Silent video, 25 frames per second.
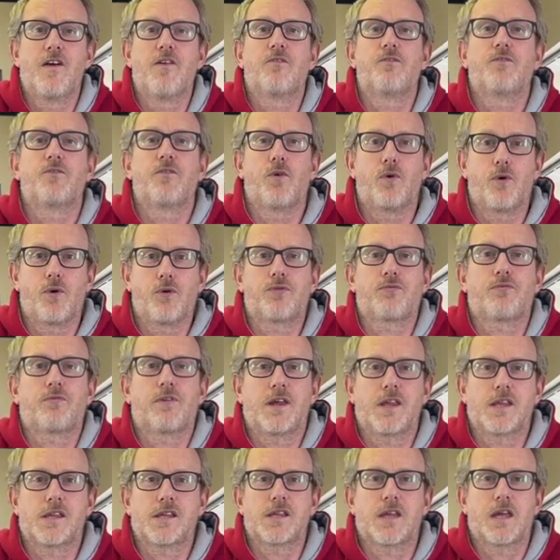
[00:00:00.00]

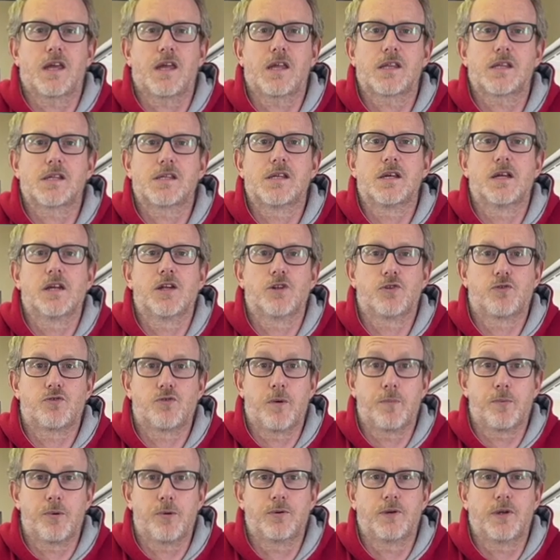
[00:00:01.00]
436
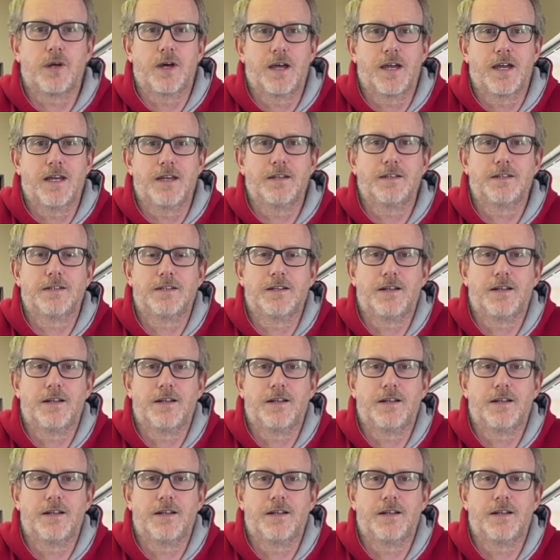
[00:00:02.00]
999.